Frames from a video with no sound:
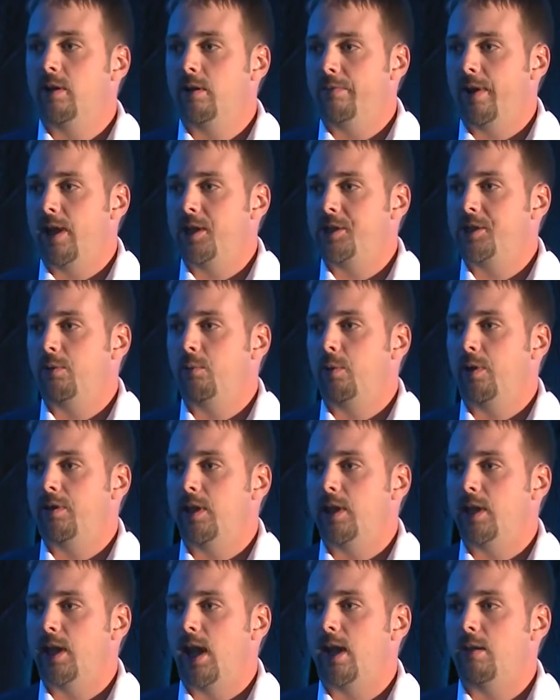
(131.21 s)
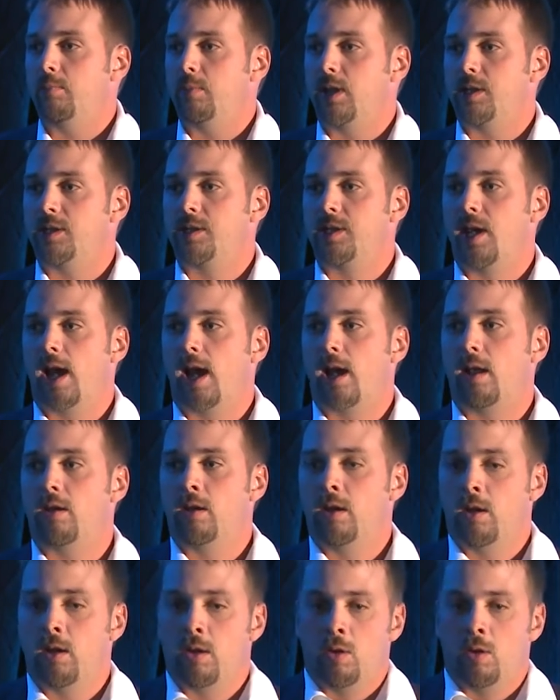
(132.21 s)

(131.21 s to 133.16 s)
and innovation with eGain means that